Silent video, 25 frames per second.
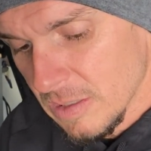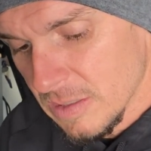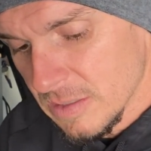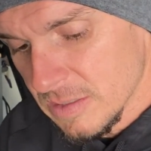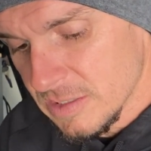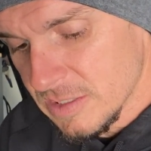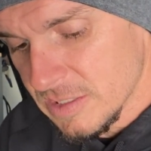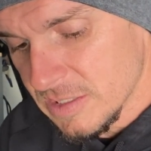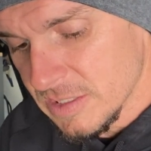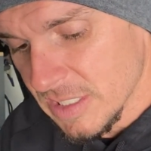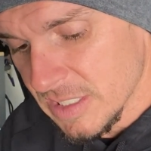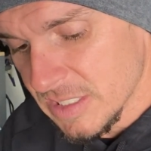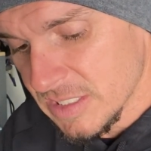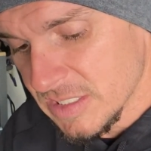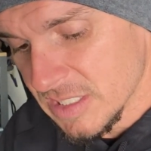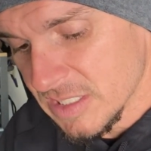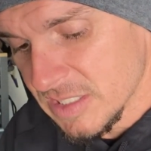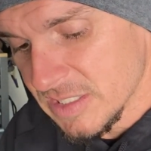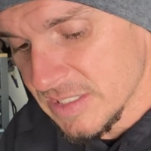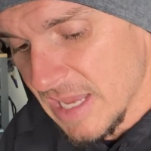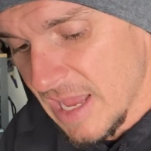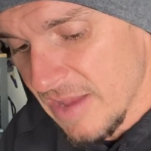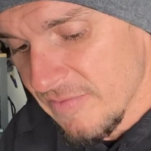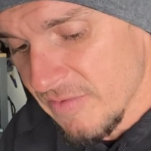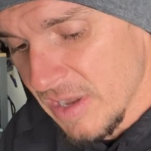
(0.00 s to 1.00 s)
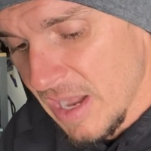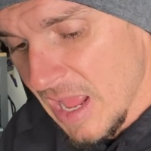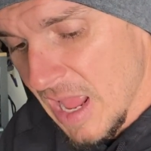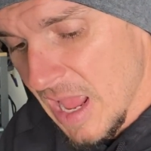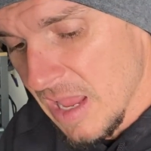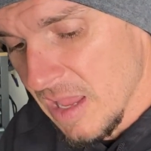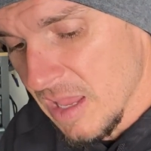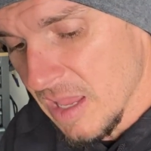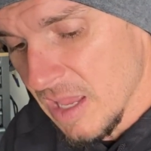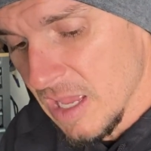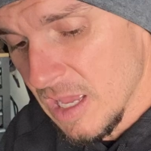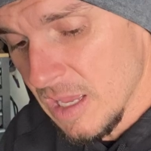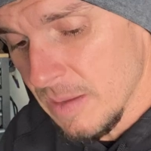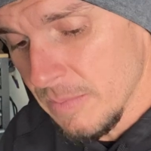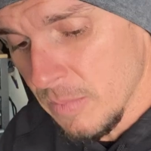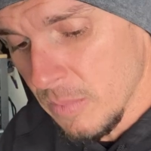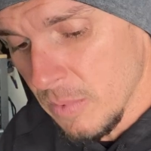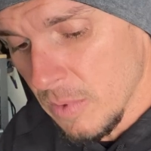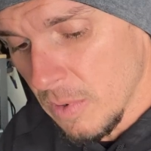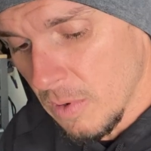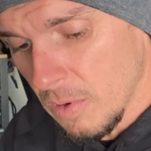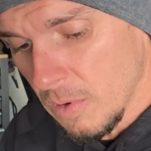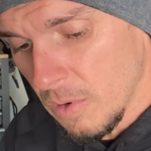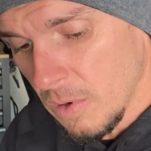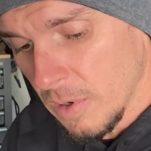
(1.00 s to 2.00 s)
6 to 7 a.m.
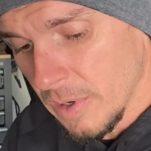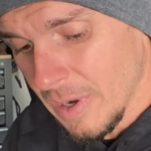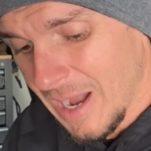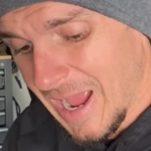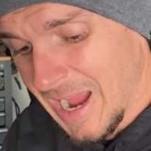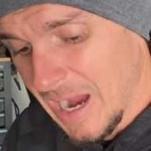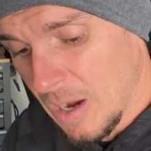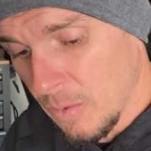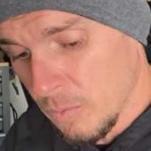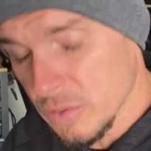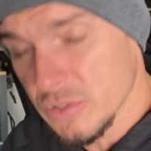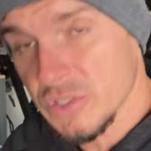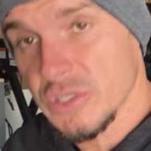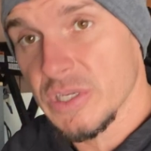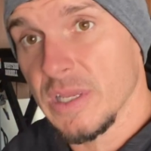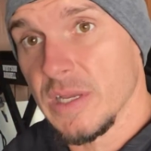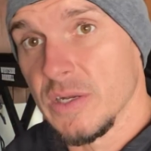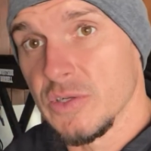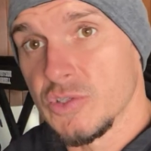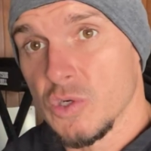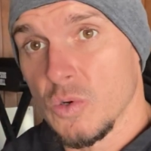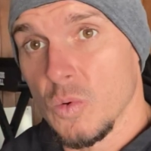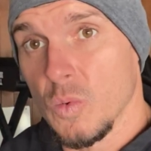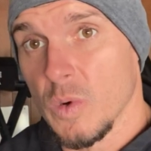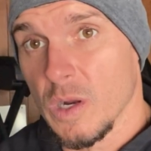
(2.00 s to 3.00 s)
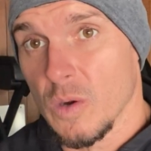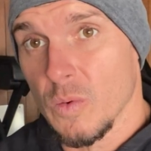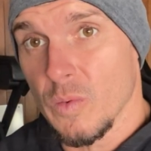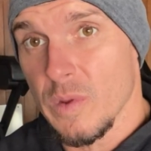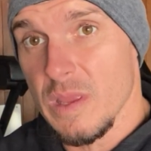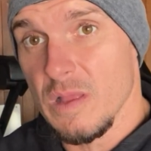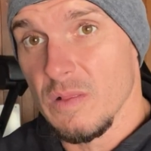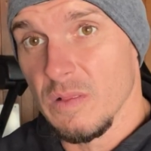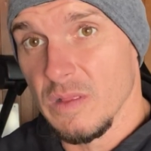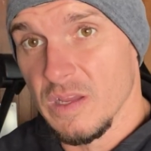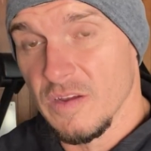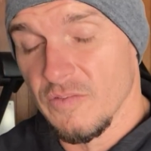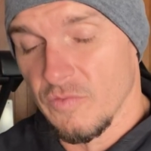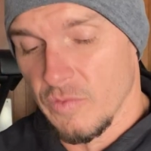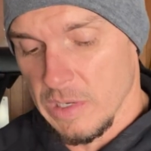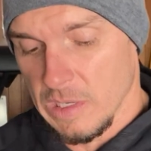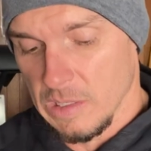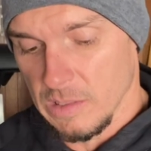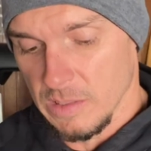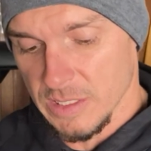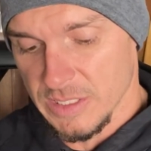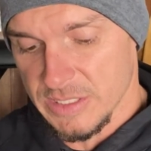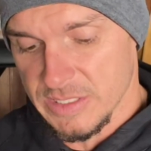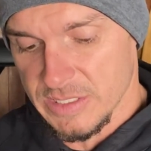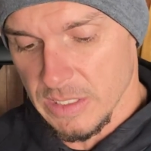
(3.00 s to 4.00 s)
on our schedule where we live
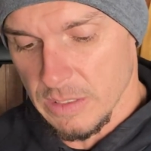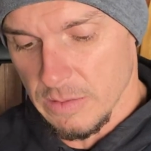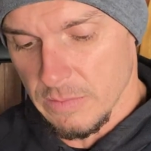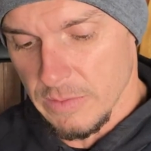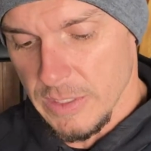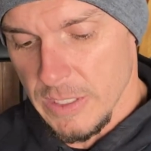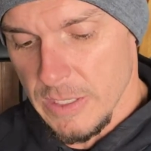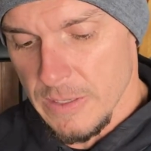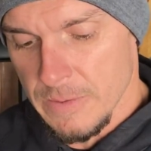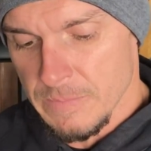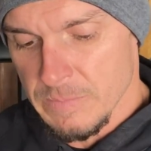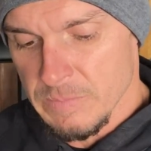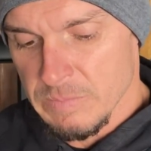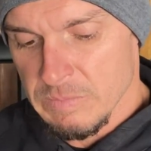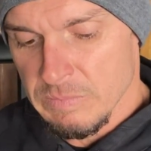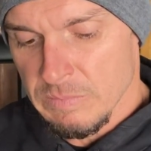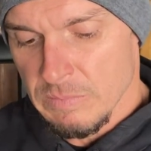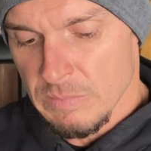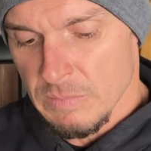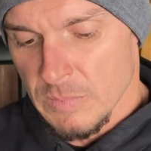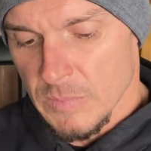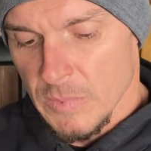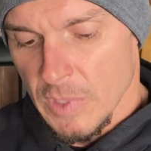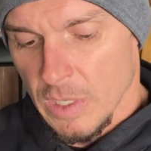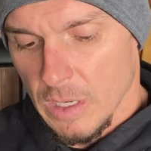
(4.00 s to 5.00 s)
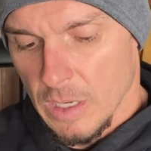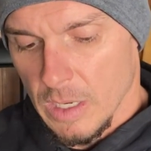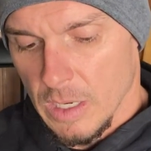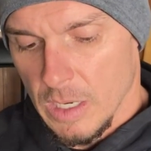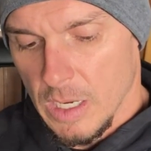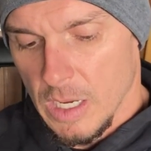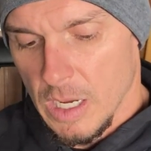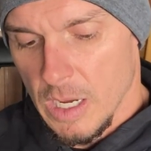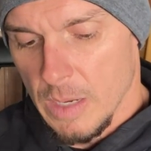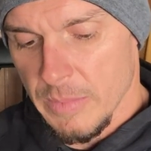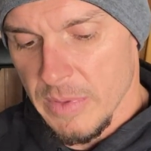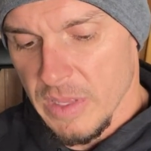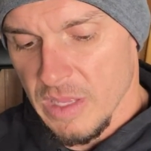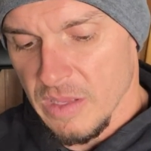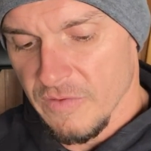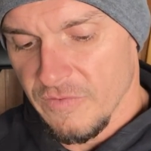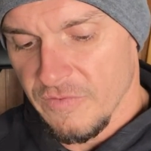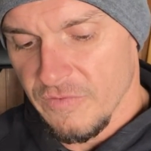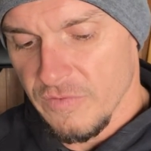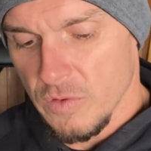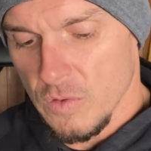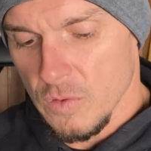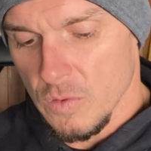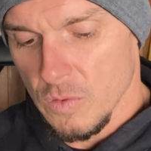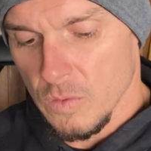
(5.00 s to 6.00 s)
realistically.
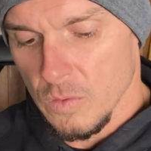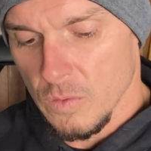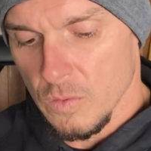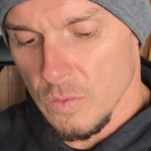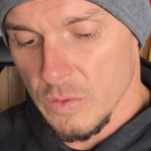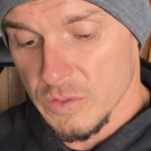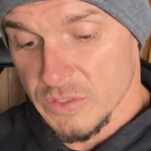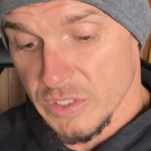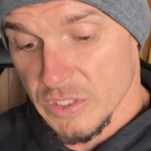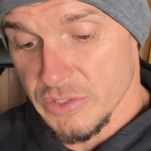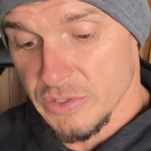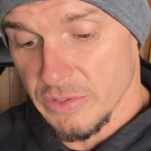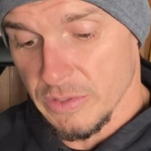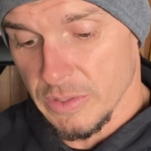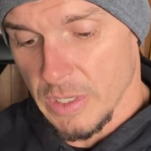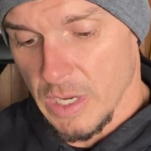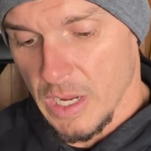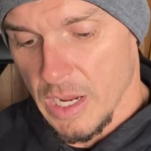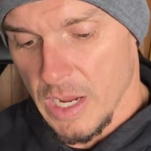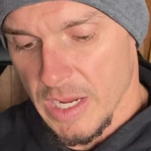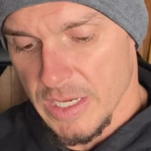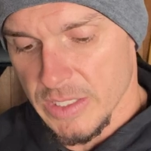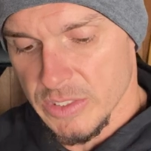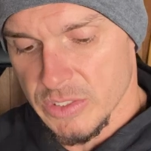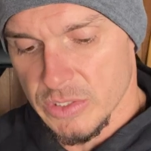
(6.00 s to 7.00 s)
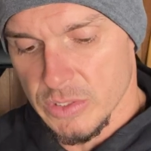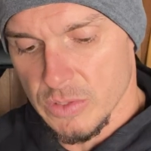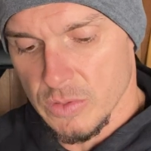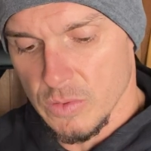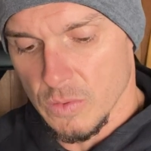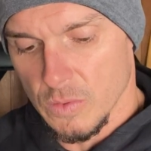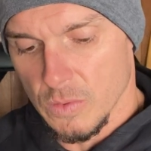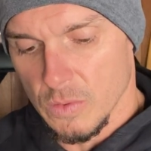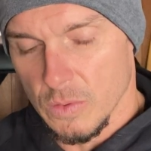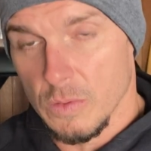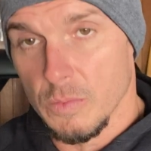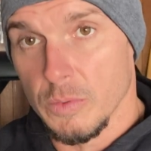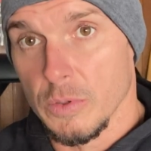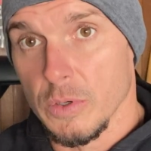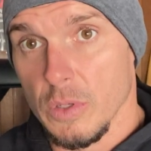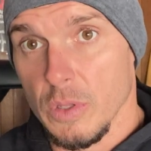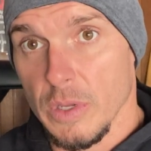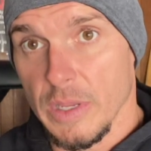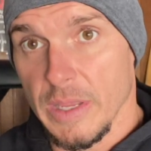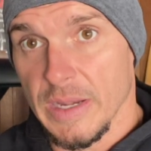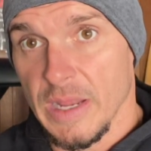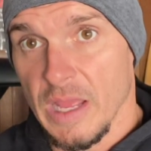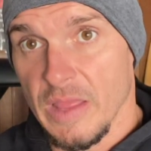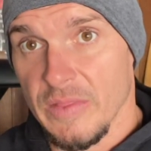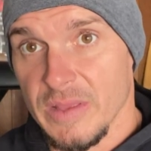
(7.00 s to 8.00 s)
Since you're in high school, we're
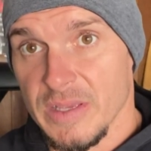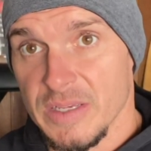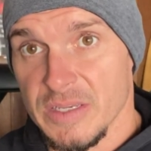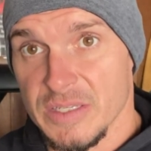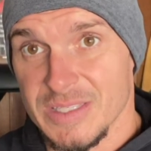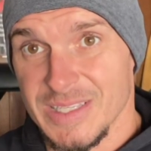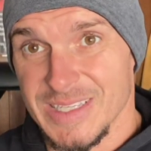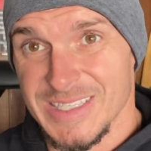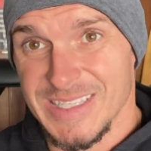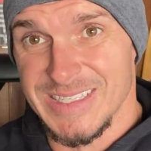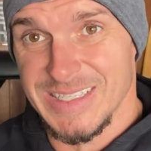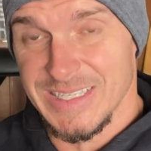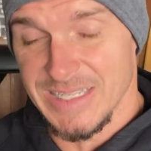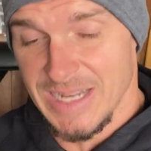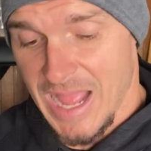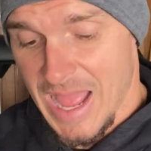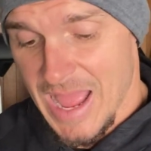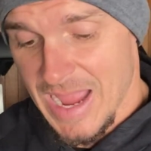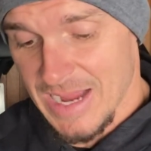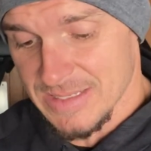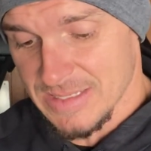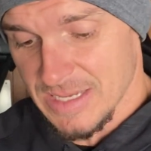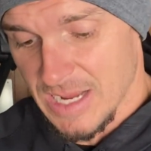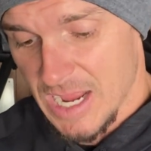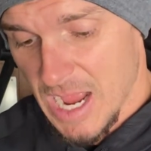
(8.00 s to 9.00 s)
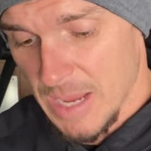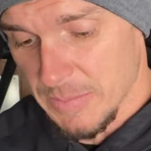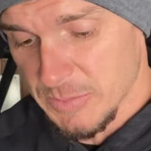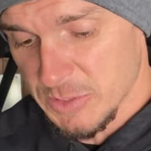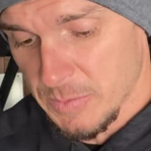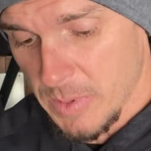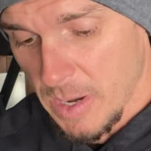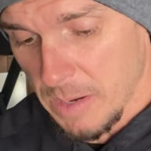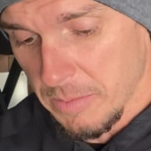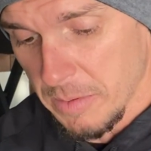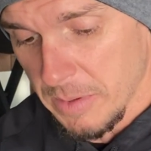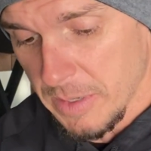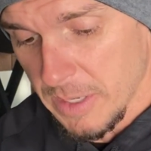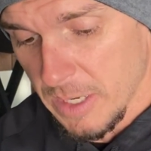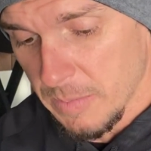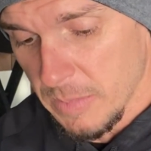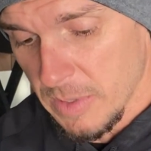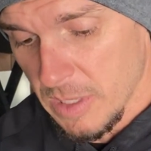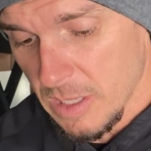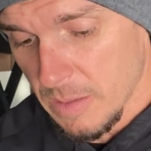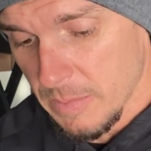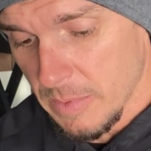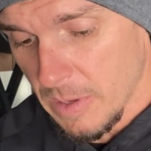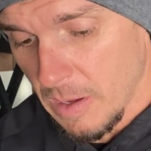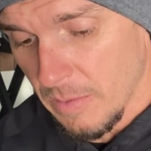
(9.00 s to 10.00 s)
looking at this, the snack time's probably gonna
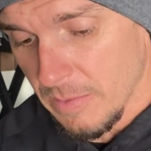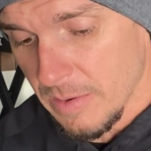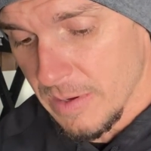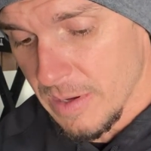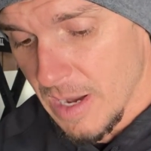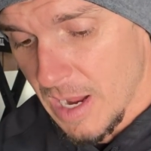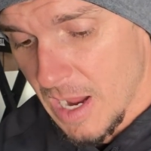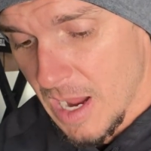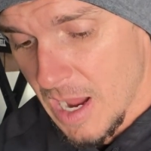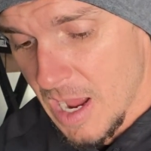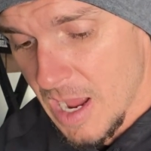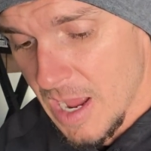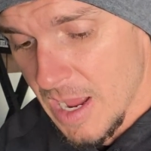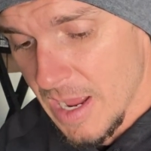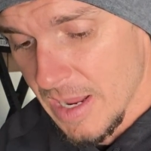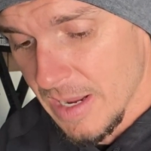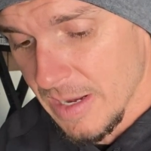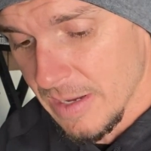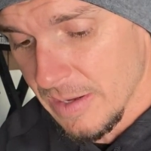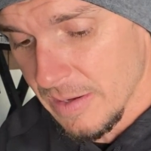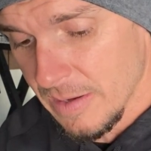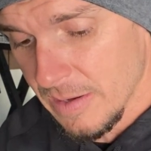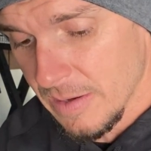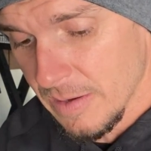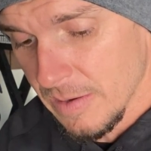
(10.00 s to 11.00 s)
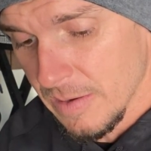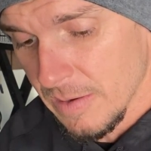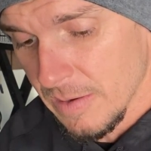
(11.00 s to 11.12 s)
be about 9